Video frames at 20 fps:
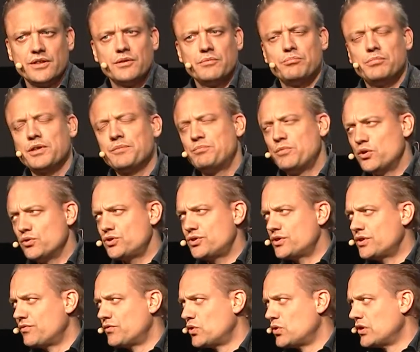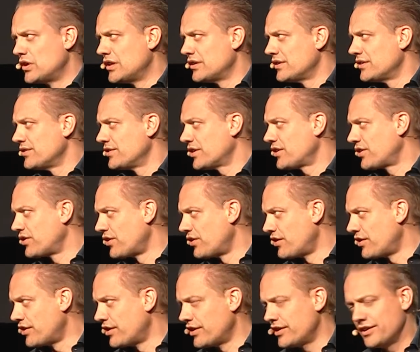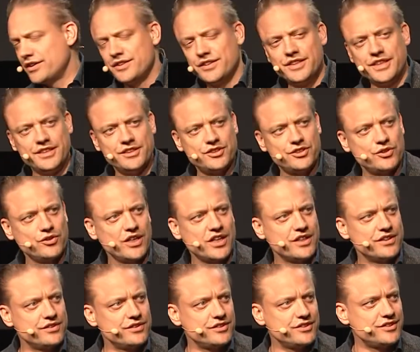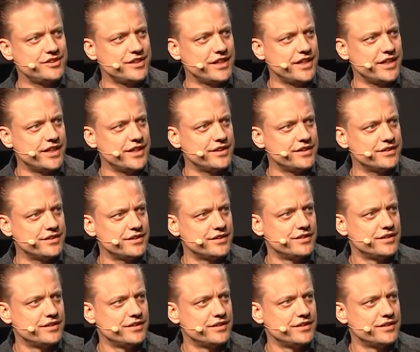but most of all, the car needs to understand